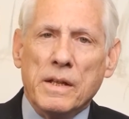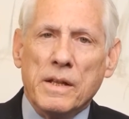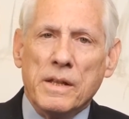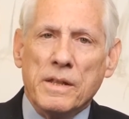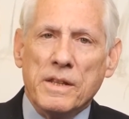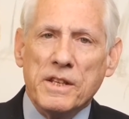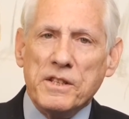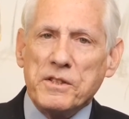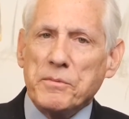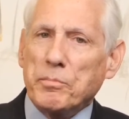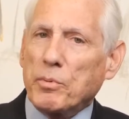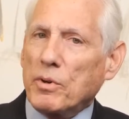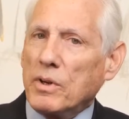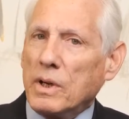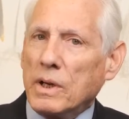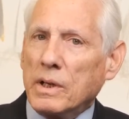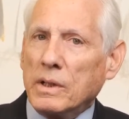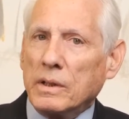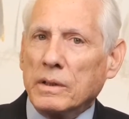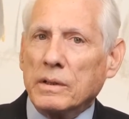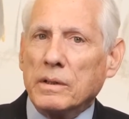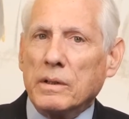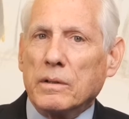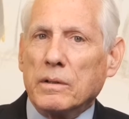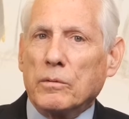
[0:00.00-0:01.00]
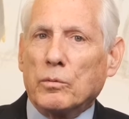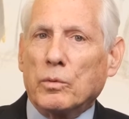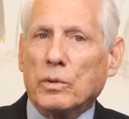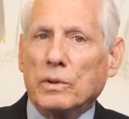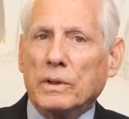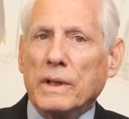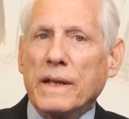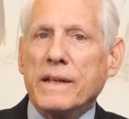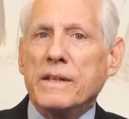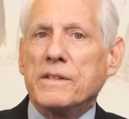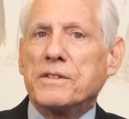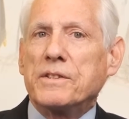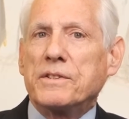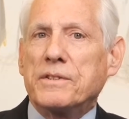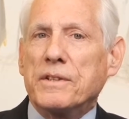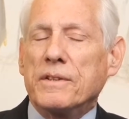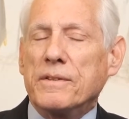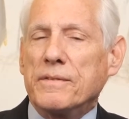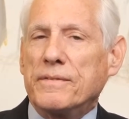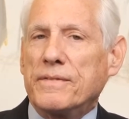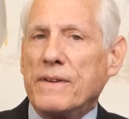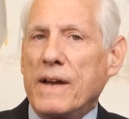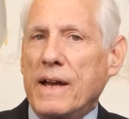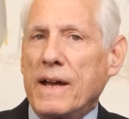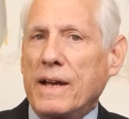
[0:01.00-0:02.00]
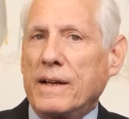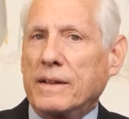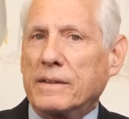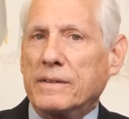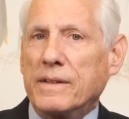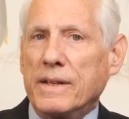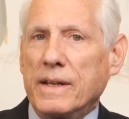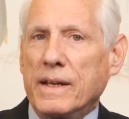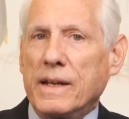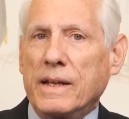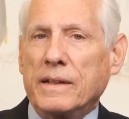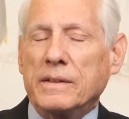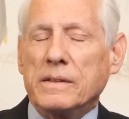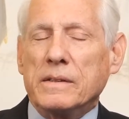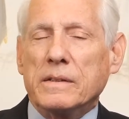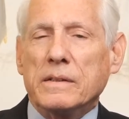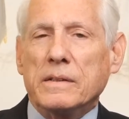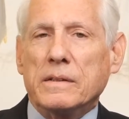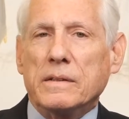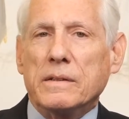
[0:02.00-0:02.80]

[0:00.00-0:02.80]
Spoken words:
This prong relates to the fact that